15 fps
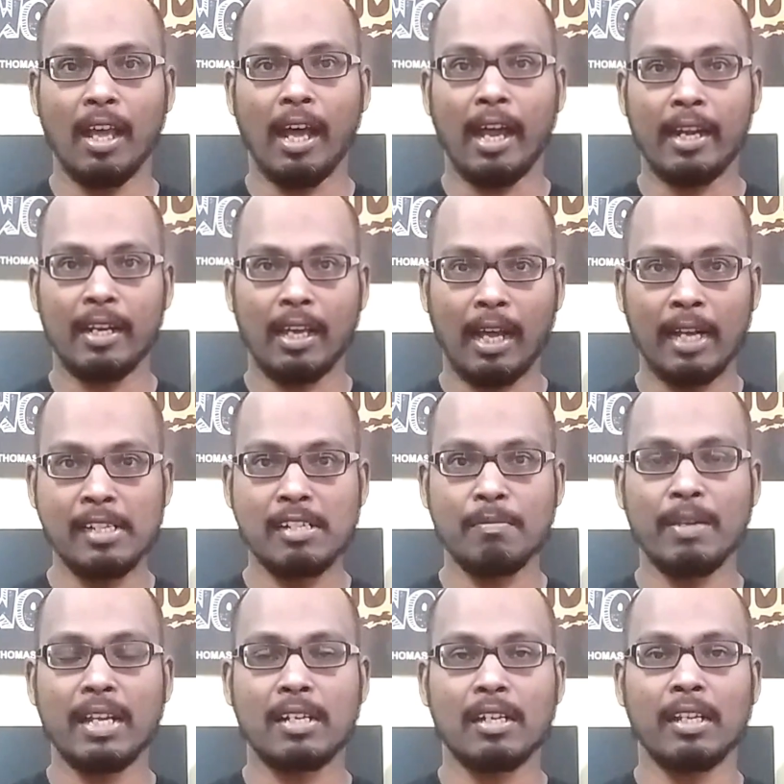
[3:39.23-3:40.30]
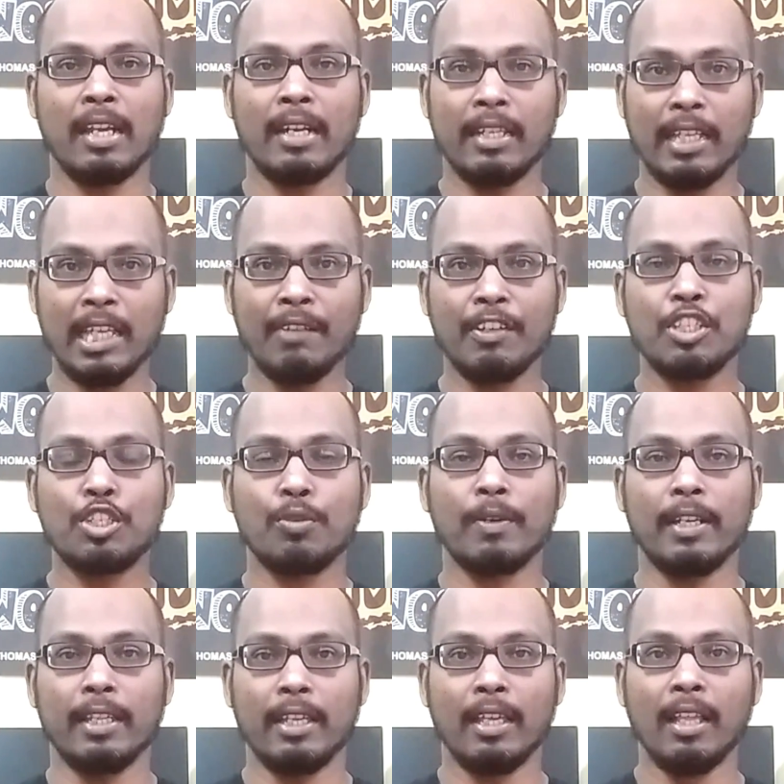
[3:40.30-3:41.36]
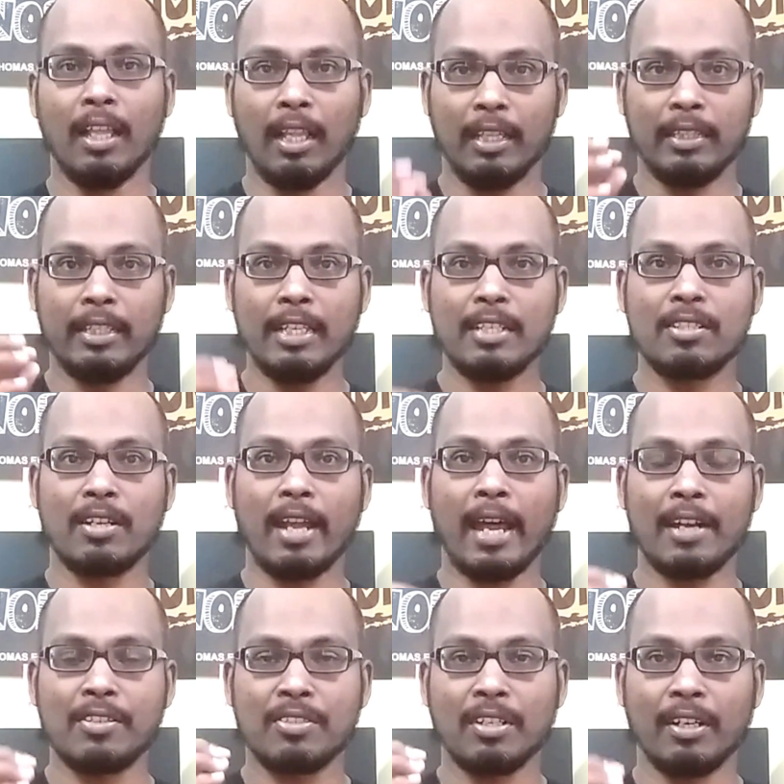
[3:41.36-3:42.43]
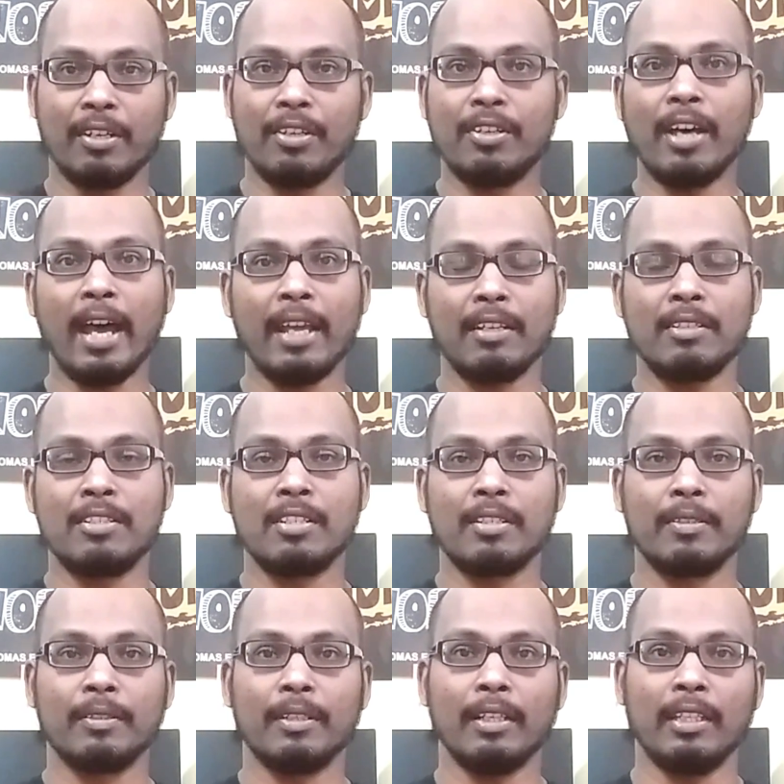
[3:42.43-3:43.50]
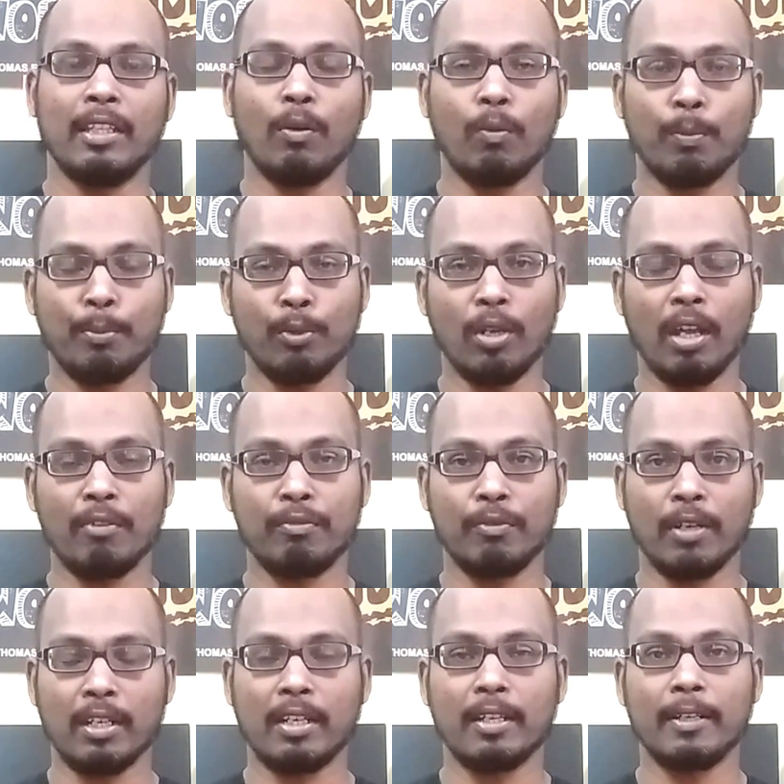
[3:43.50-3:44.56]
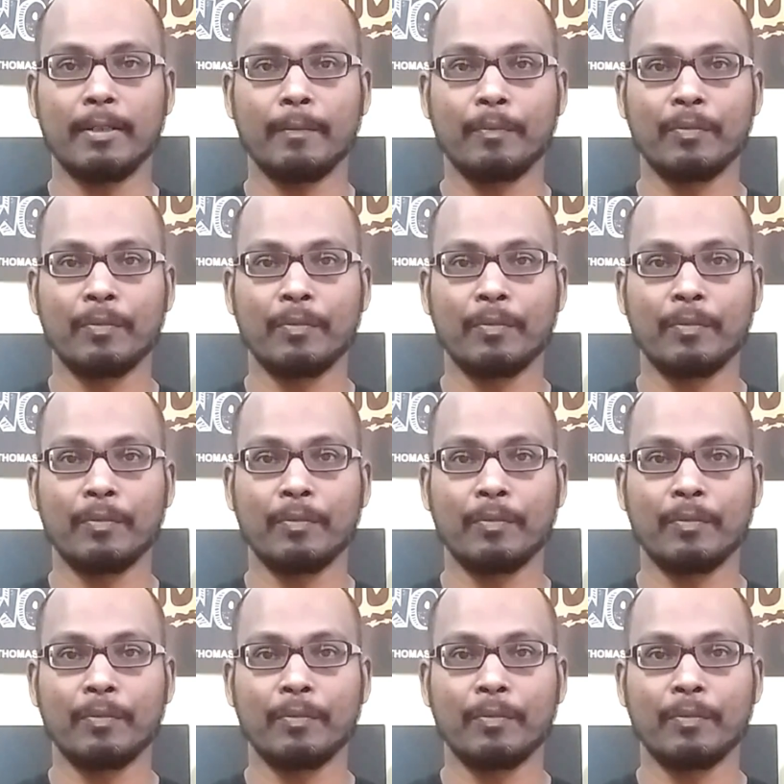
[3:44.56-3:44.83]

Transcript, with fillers: and ultimately and eventually these rats died in the pool of water.